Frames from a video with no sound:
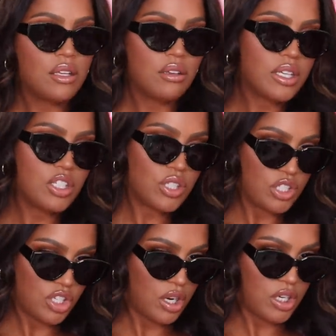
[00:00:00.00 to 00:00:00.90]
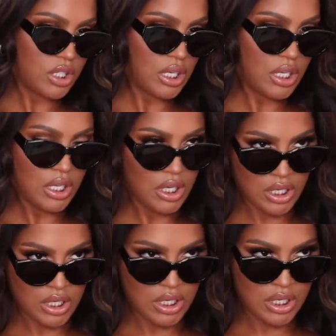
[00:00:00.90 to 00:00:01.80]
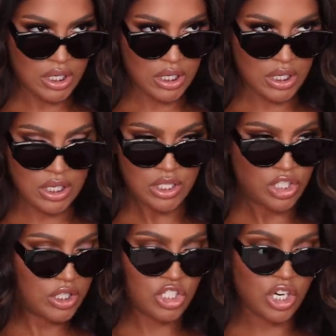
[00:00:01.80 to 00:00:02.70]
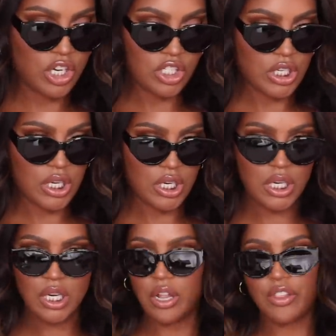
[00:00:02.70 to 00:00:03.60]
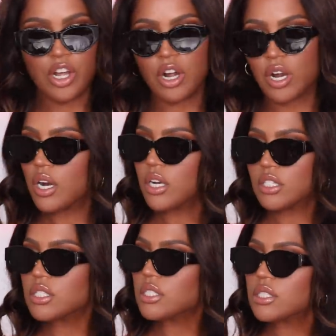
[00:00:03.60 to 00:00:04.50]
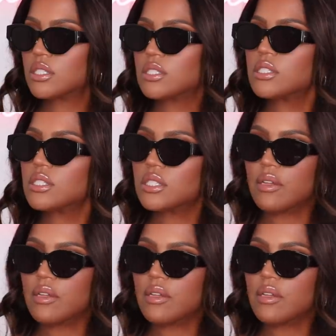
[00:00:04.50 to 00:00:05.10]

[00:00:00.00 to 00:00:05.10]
you can just charge it. Just charge it on the card. Just